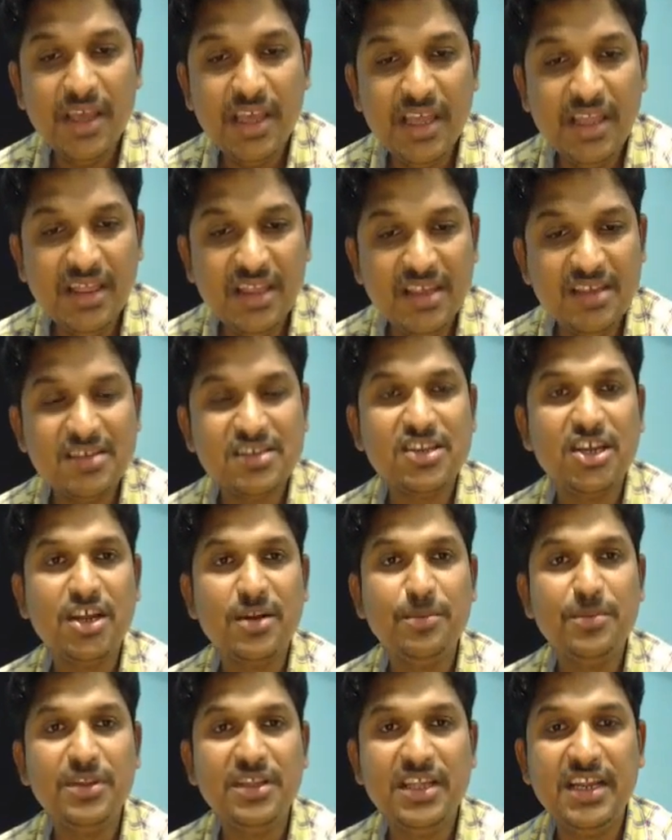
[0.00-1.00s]
In this
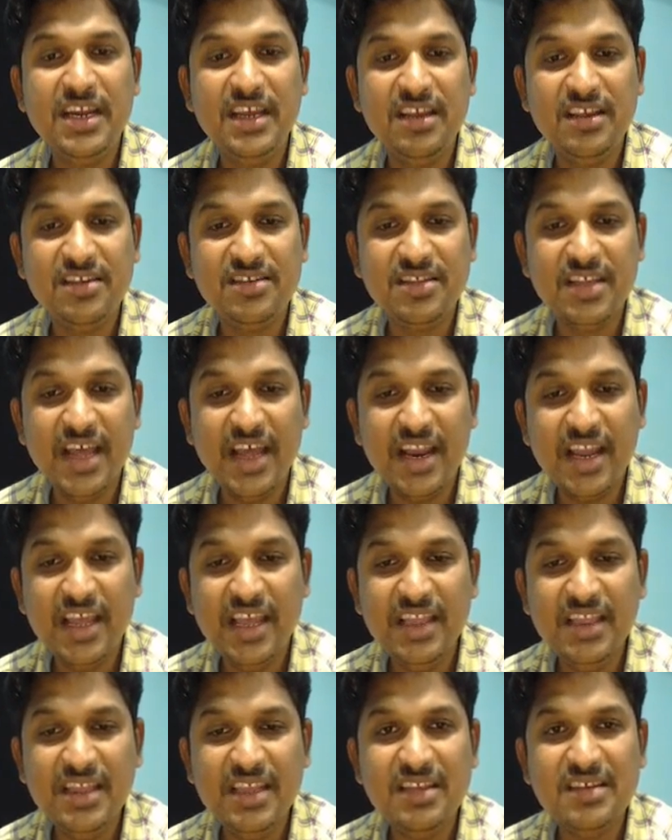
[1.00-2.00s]
term 3 is there.
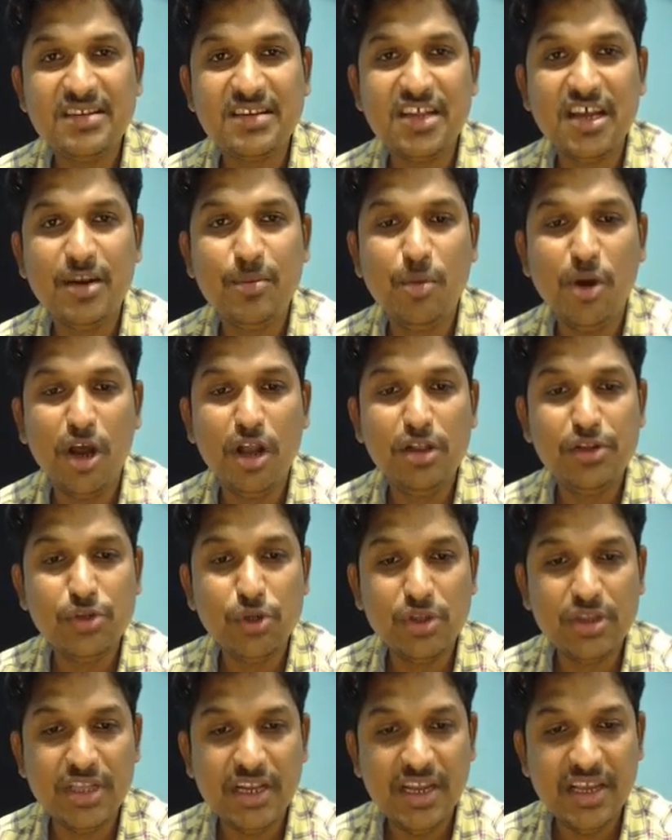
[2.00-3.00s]
In this term also
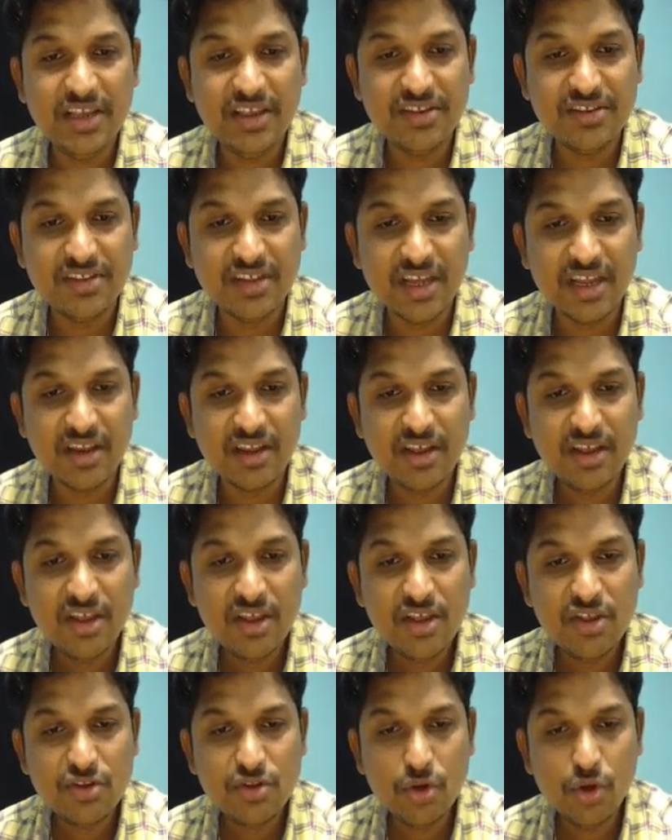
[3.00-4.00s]
3 is there.
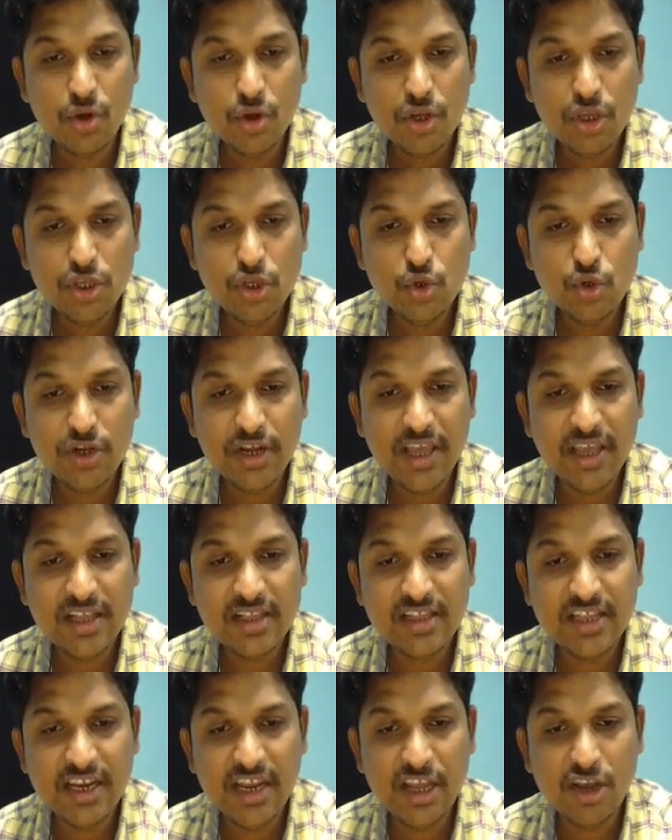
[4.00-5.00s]
So you
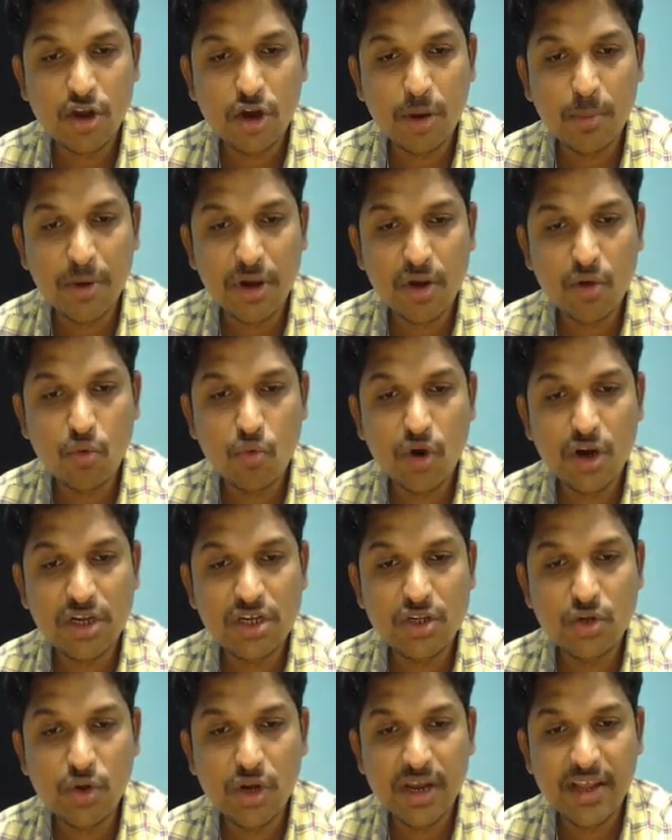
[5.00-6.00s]
take 3 common. What
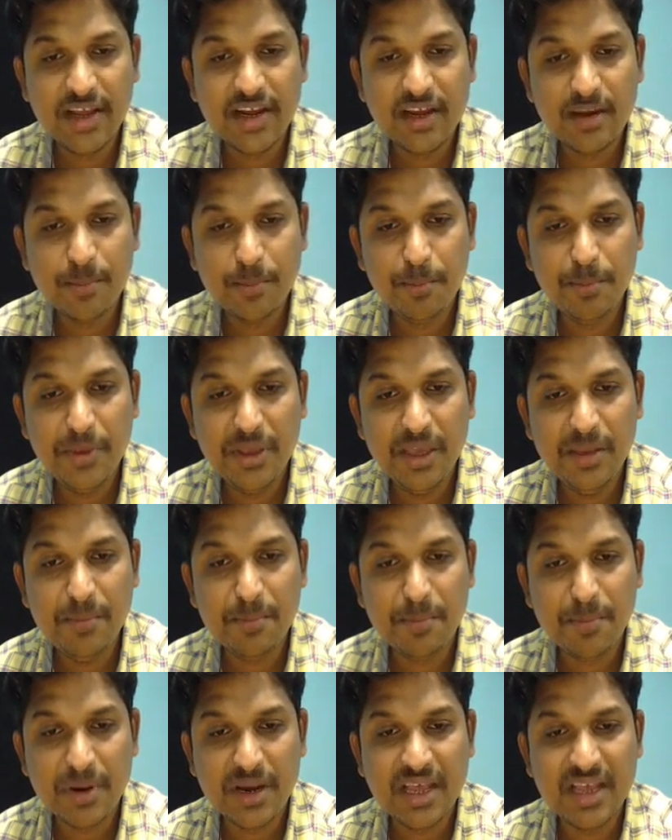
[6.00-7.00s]
you will get? P
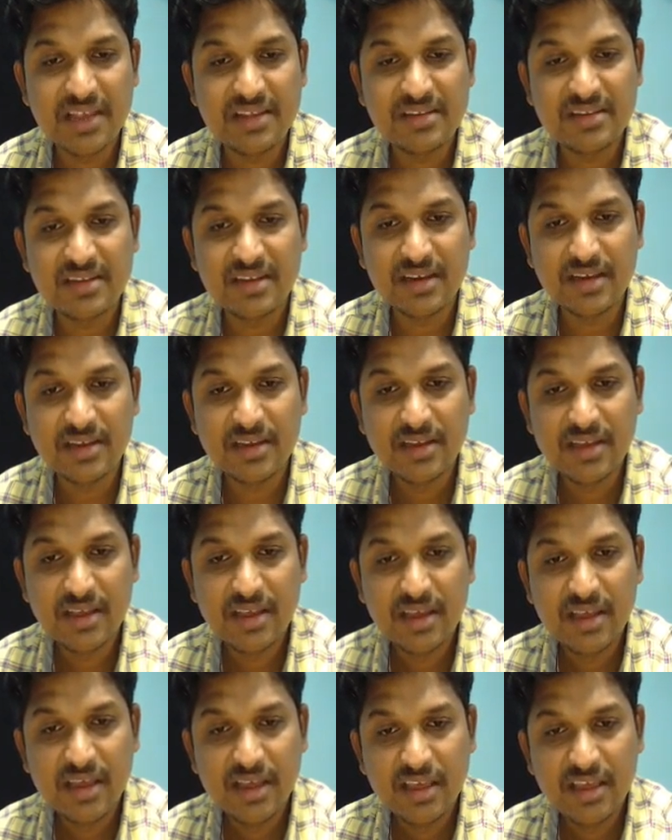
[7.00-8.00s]
plus
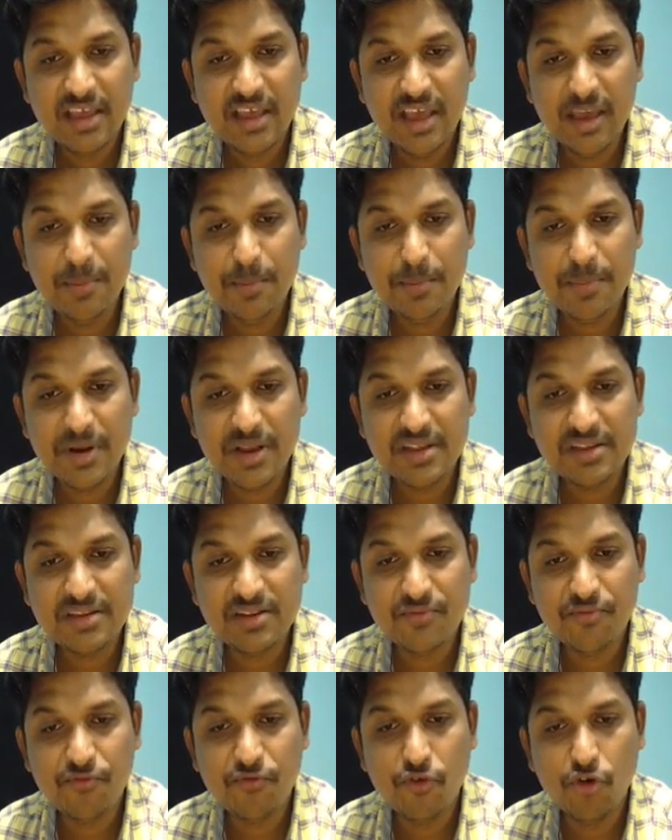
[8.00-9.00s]
k plus
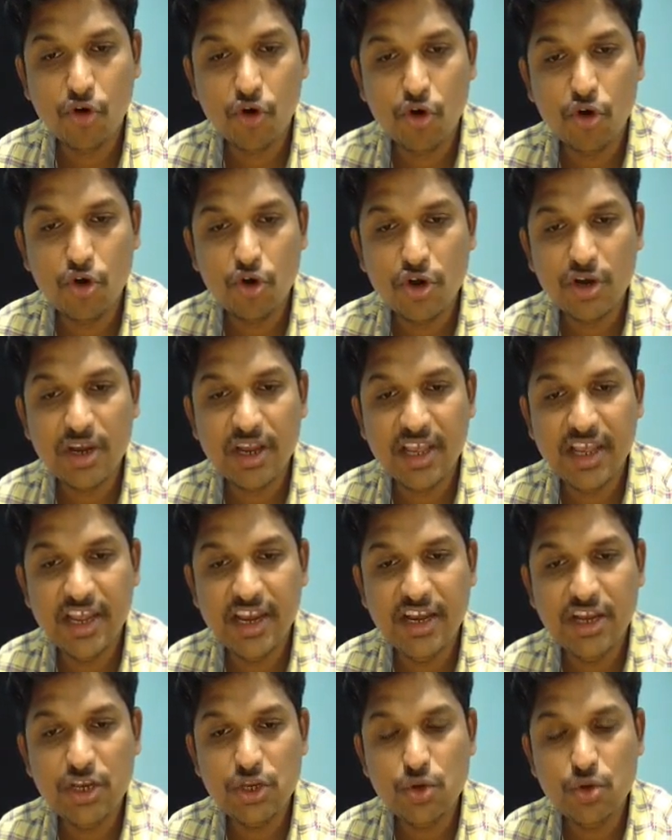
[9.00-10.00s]
4
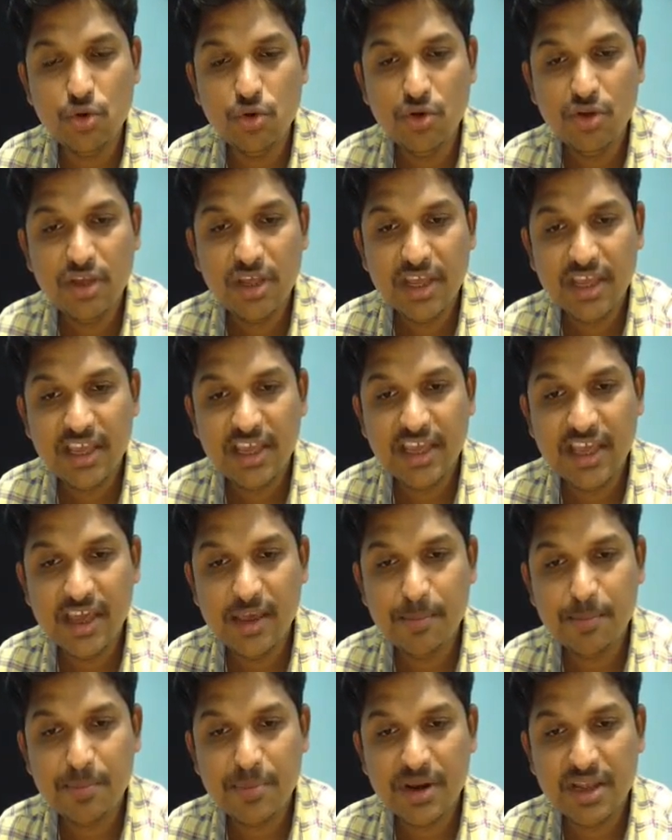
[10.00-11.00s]
into k
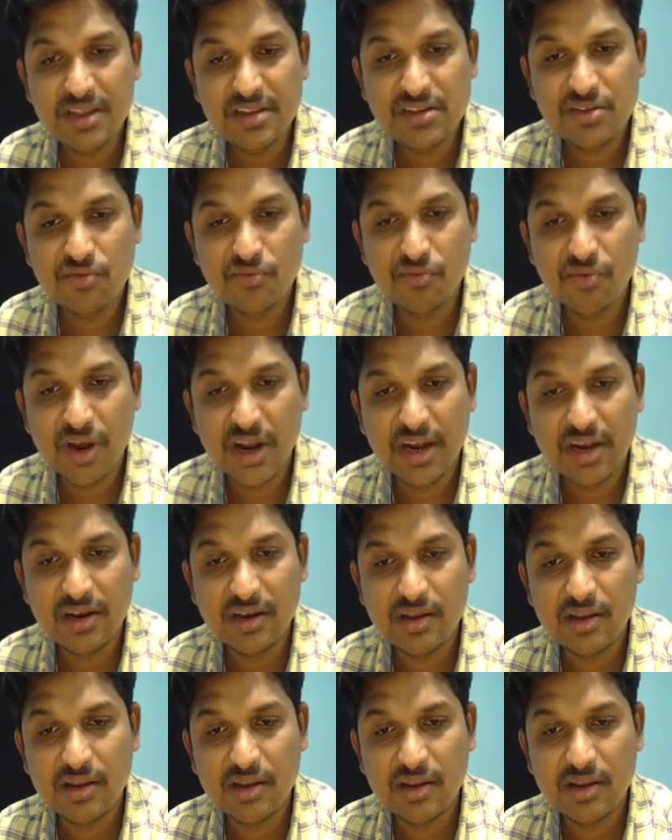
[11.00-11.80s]
plus 1.